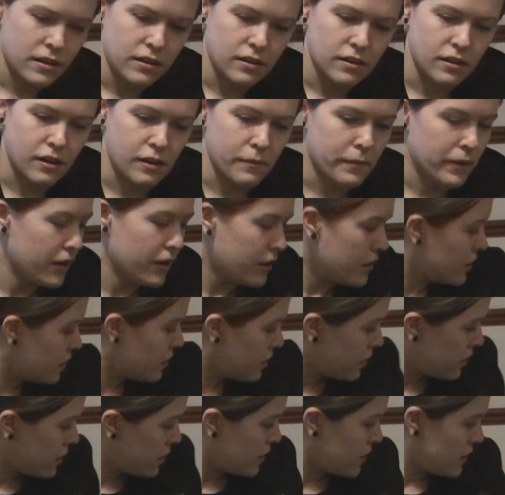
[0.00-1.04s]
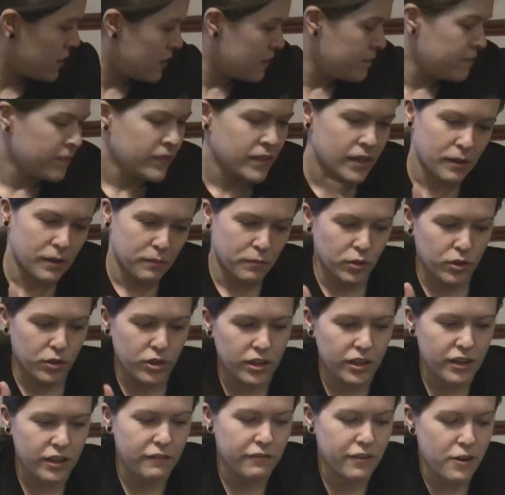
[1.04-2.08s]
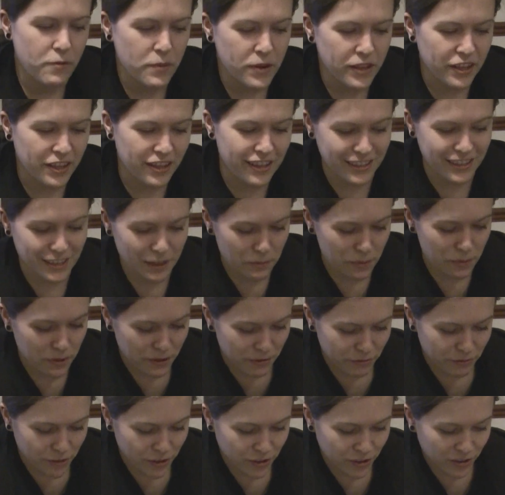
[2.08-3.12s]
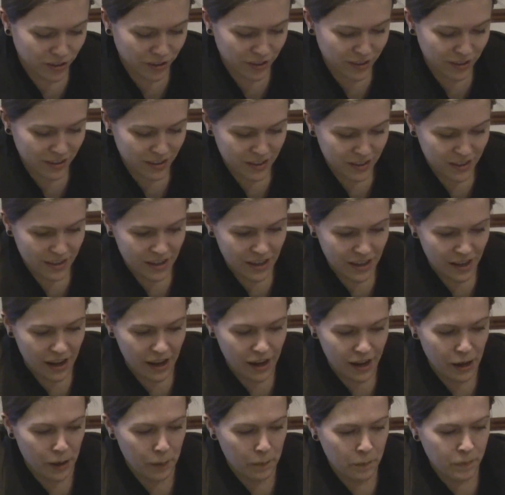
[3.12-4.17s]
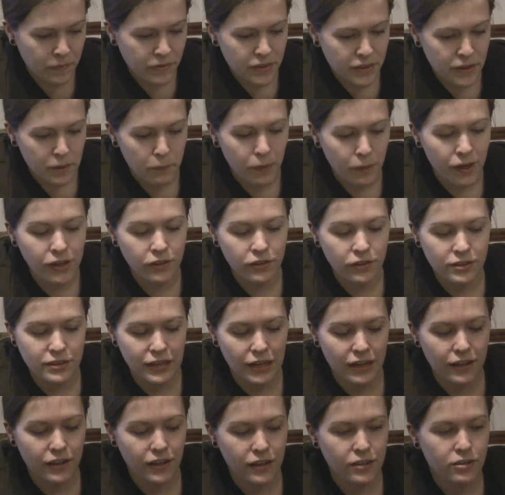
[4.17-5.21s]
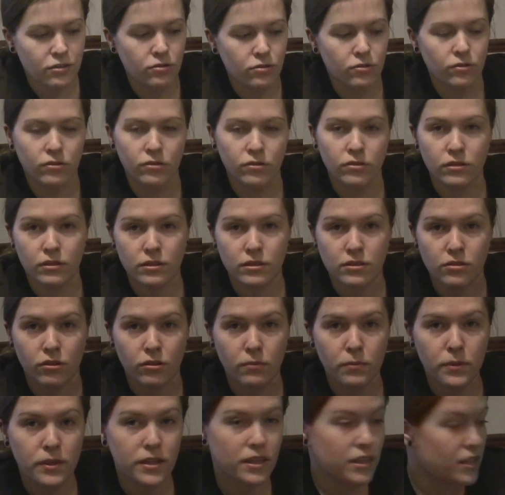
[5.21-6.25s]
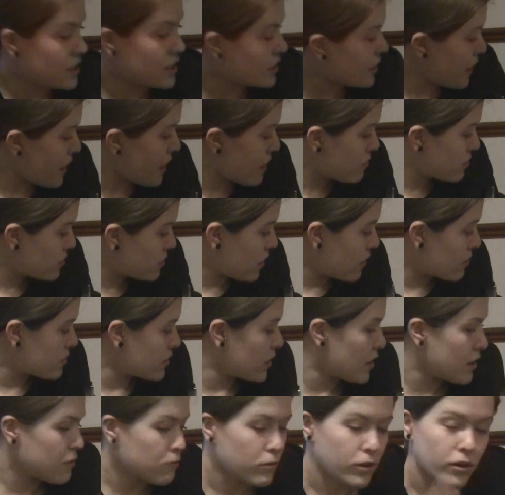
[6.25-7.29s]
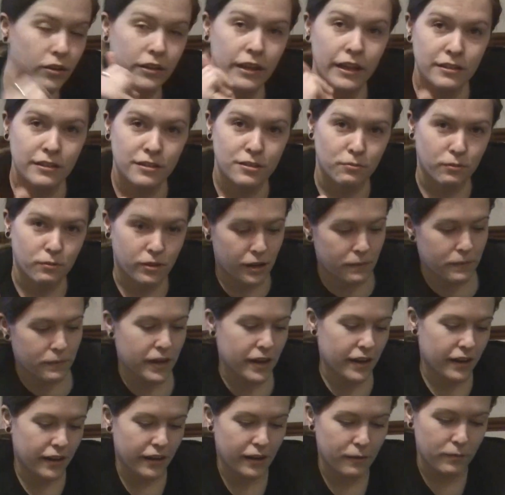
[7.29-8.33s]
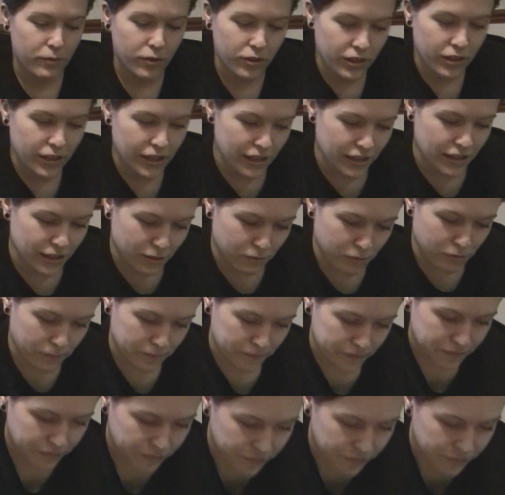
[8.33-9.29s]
no I might, I'm not going to confirm anything because I'm probably wrong. But I knew the second I saw the Songbird edition announced, I was like, well that's the one I'm getting, I'm not going to get the other one.